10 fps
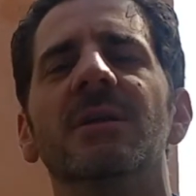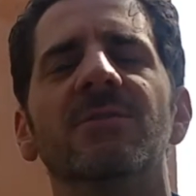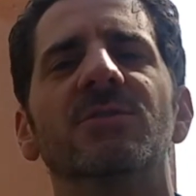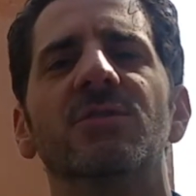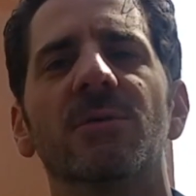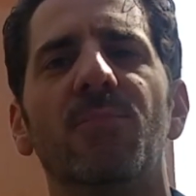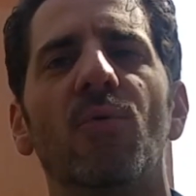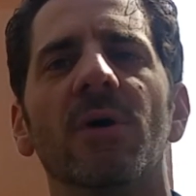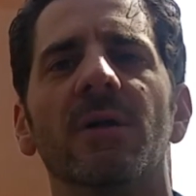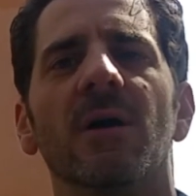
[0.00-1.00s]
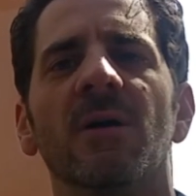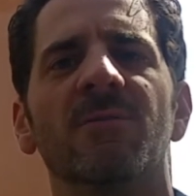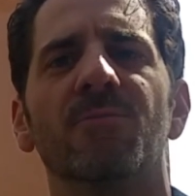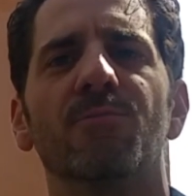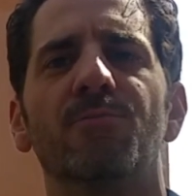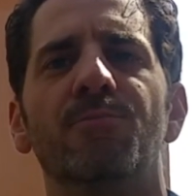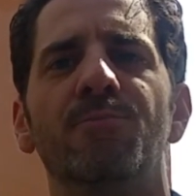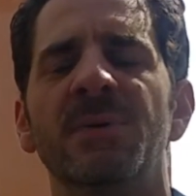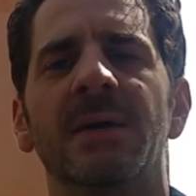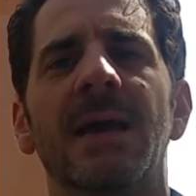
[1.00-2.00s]
even to the point of
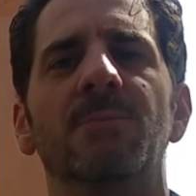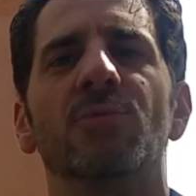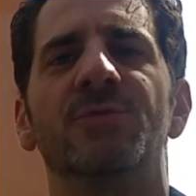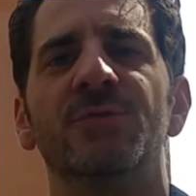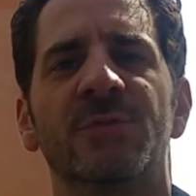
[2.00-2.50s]
being able to